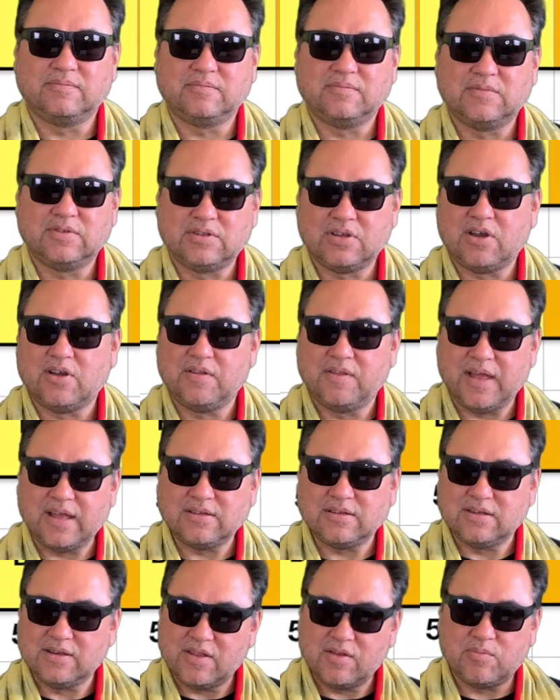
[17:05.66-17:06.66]
So
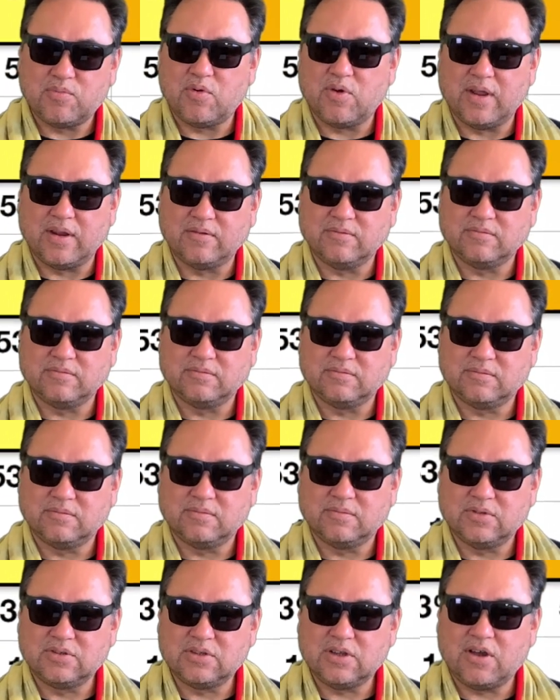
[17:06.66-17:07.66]
that's another point.
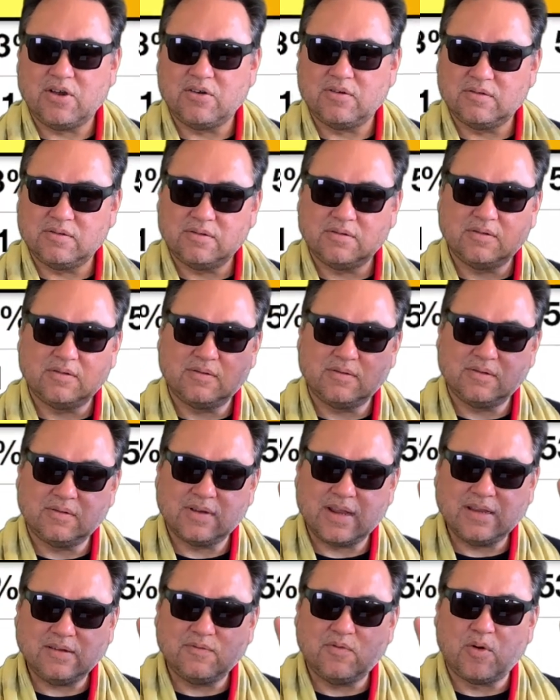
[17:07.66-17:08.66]
So
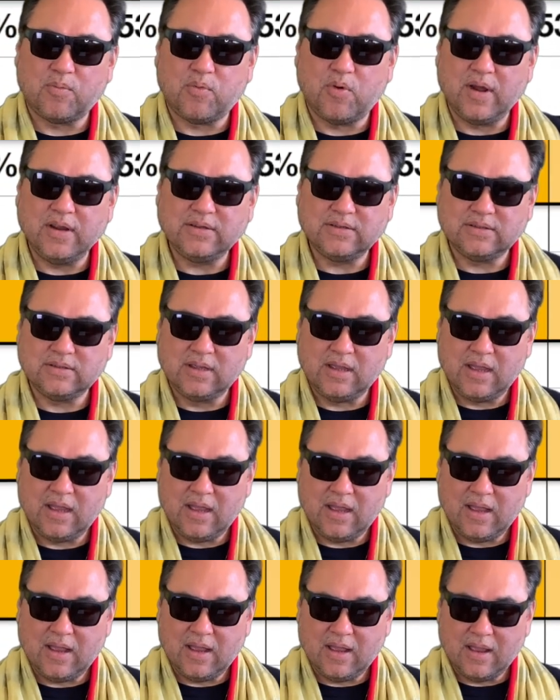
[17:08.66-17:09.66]
that's four points,
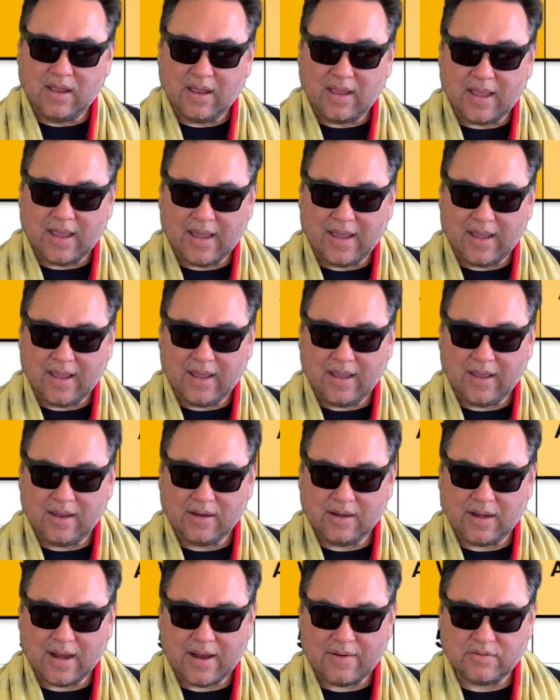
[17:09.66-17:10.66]

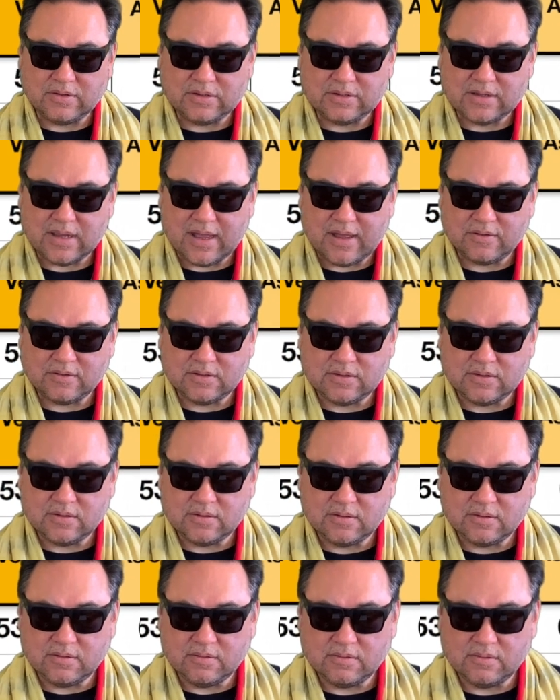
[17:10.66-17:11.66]
and it averages out
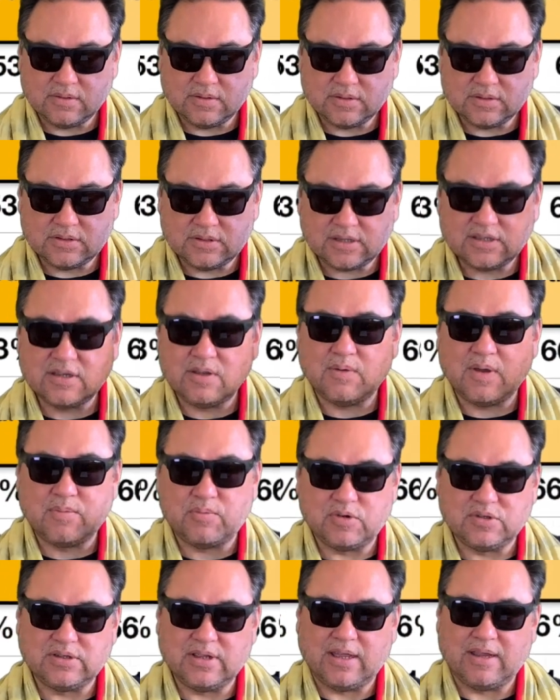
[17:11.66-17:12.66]
to sixty-one
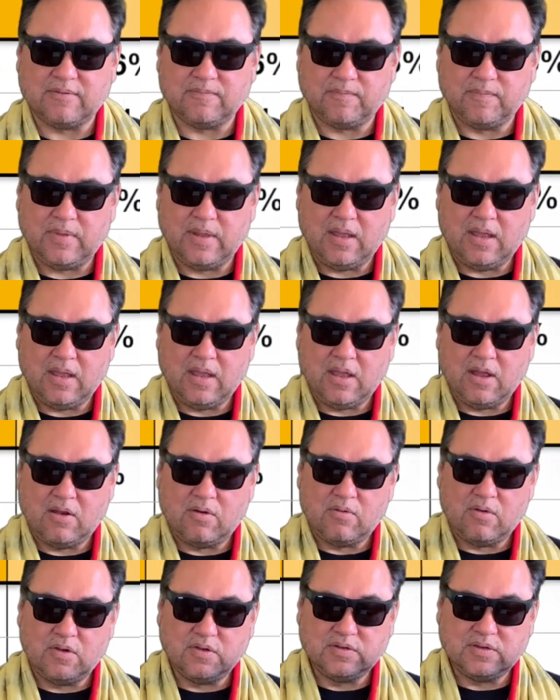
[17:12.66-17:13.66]
percent.
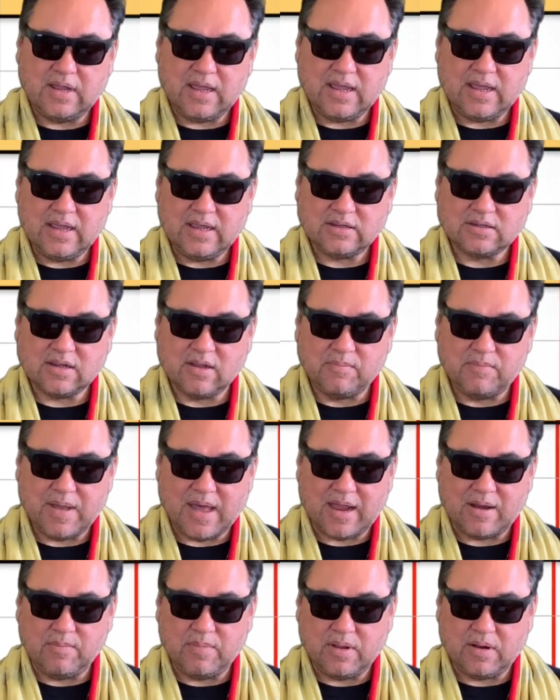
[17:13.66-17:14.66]
Rosé's
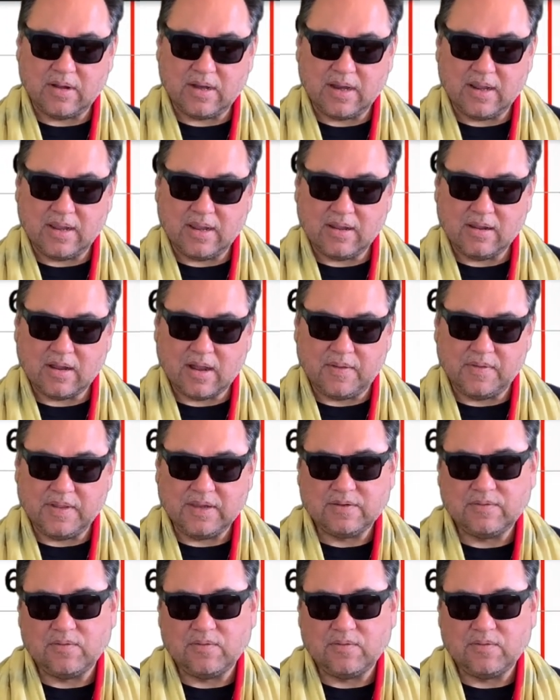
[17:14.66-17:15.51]
compatibility on these